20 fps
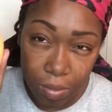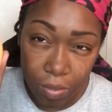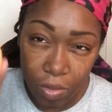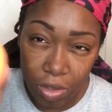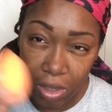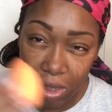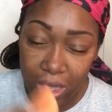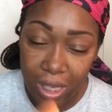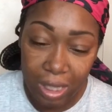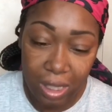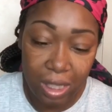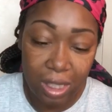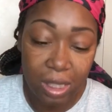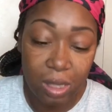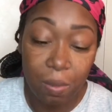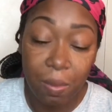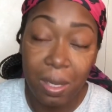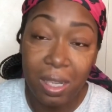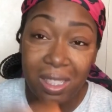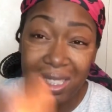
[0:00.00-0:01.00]
Real Technique
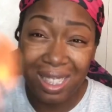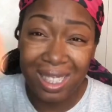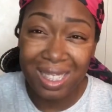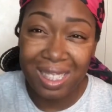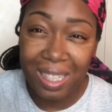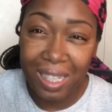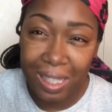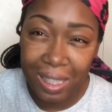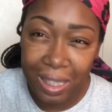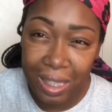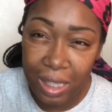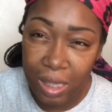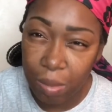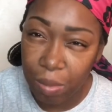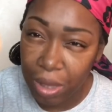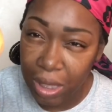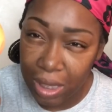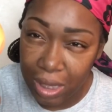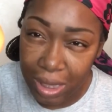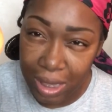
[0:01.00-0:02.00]
sponge, it's clean
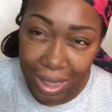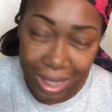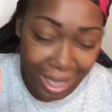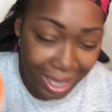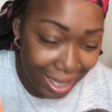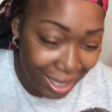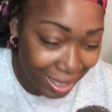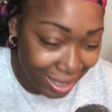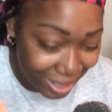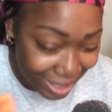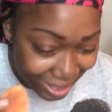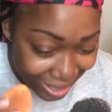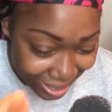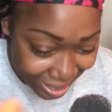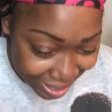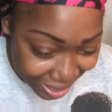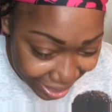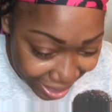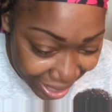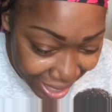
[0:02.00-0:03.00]
but it stains.
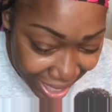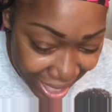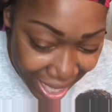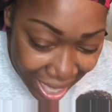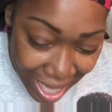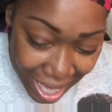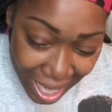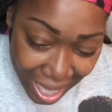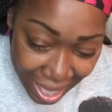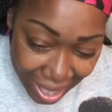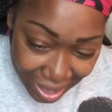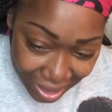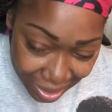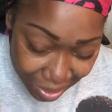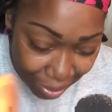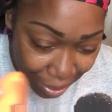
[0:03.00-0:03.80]
So